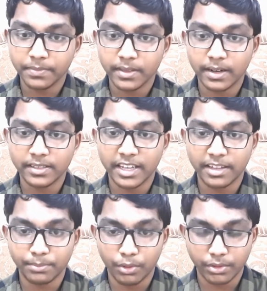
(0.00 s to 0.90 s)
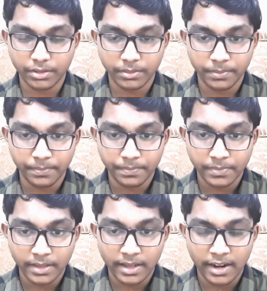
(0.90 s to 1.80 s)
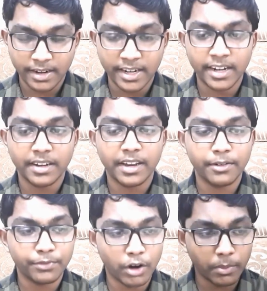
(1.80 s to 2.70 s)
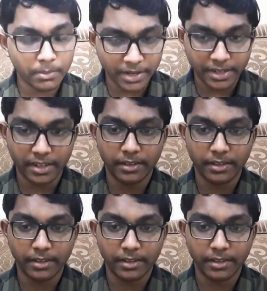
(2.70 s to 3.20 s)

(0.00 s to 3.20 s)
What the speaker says: at the airport and had an informal meeting